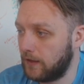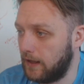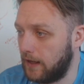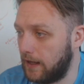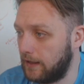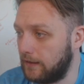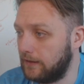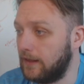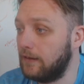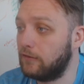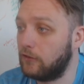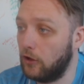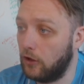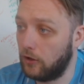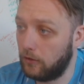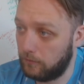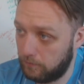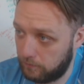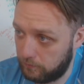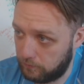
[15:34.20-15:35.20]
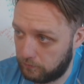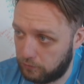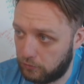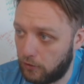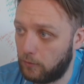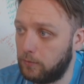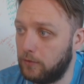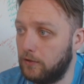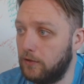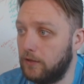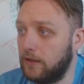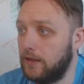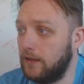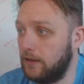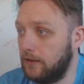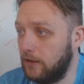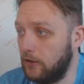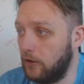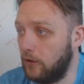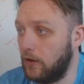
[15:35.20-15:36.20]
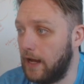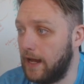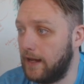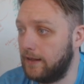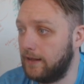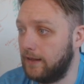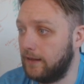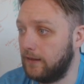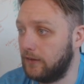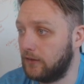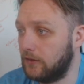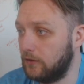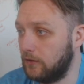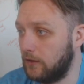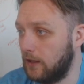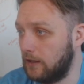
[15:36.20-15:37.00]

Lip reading: and they've got proper, headings.